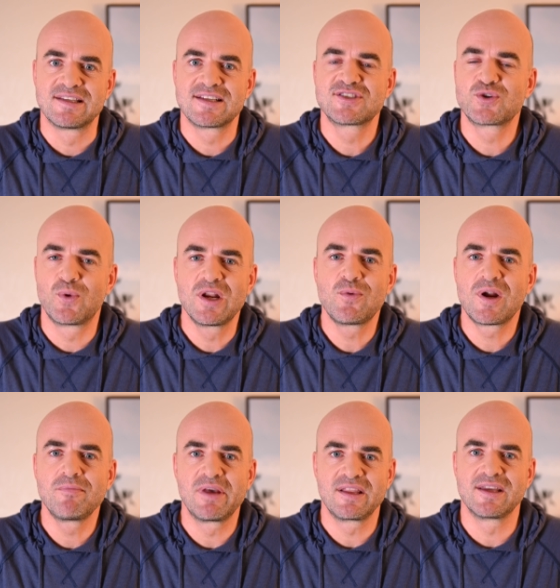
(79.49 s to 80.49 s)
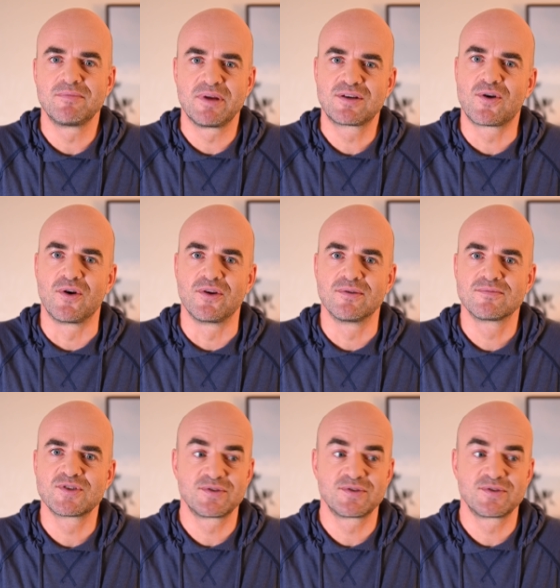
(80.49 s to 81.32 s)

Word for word: and that's 21 million Bitcoin.